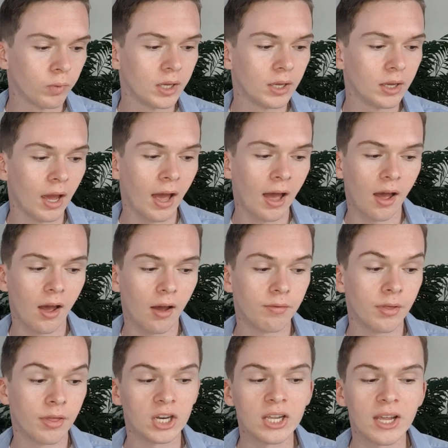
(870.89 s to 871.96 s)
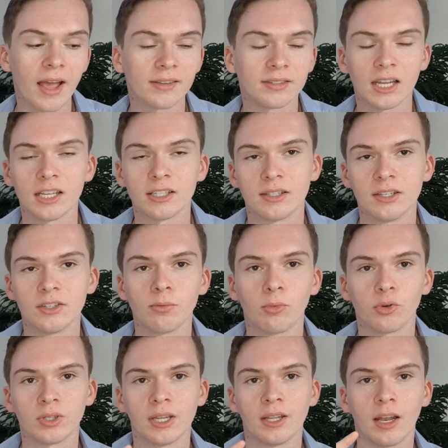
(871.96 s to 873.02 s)
We have 3 essays. These are
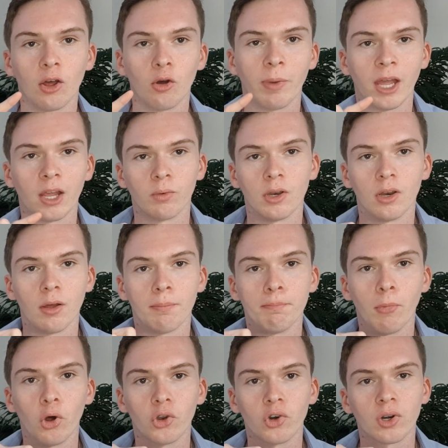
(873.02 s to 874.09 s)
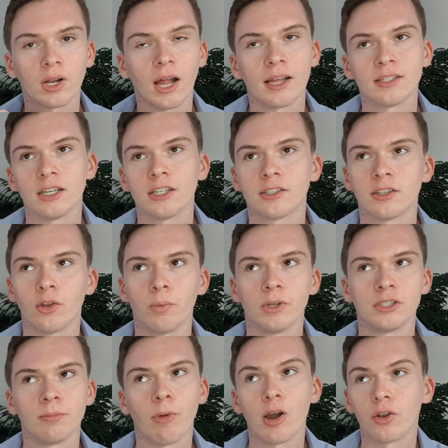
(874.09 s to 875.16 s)
mostly the Little Penguin modern classics. There
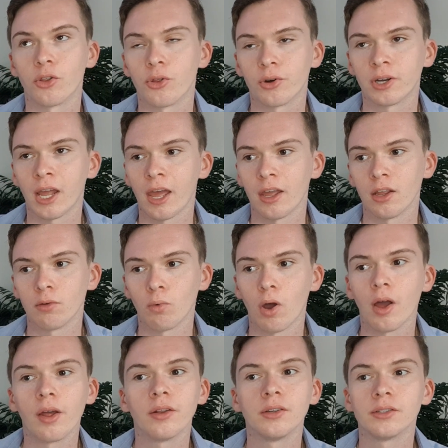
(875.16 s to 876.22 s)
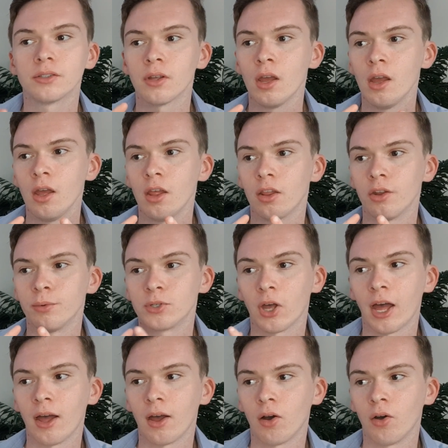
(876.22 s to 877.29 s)
was the Martin Luther King ones,
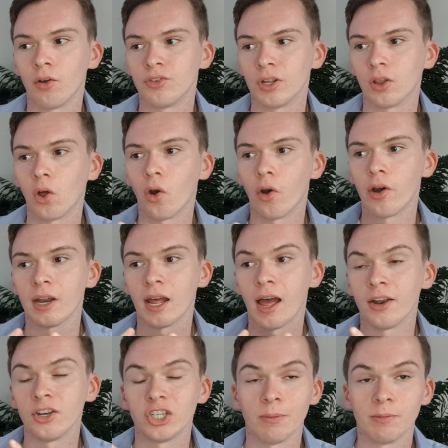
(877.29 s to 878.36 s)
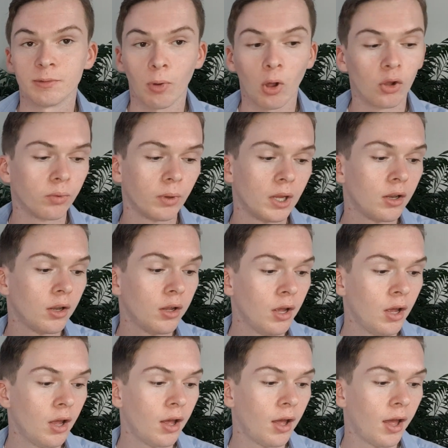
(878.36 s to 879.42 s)
there's Audre Lorde and James Baldwin.
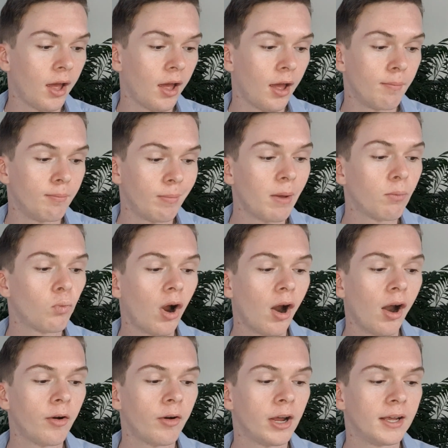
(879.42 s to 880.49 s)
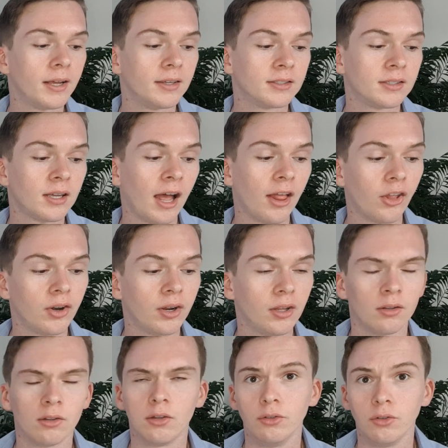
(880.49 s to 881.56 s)
Memoir is
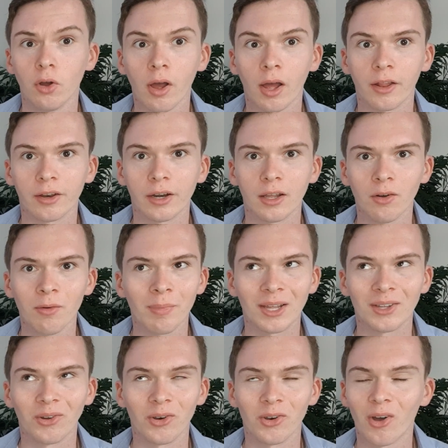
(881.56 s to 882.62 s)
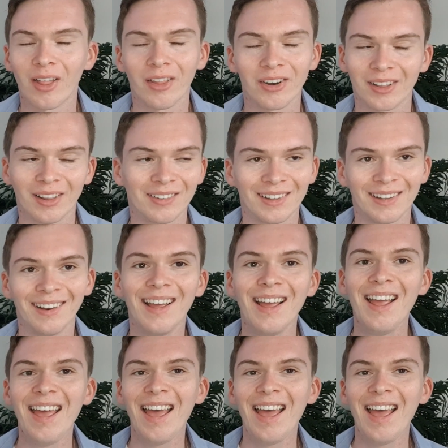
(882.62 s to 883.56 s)
not Hillary Clinton.